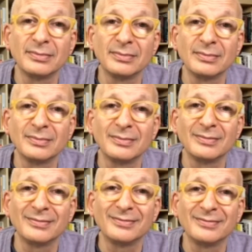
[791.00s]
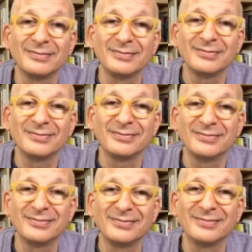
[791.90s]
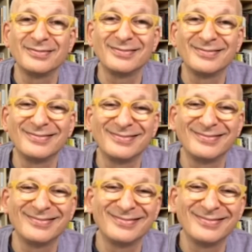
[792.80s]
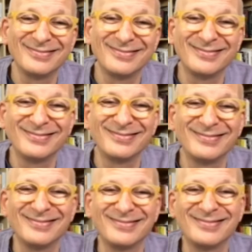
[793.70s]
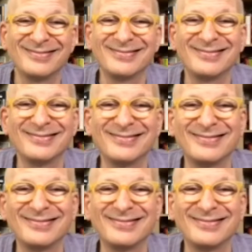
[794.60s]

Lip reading: (silent)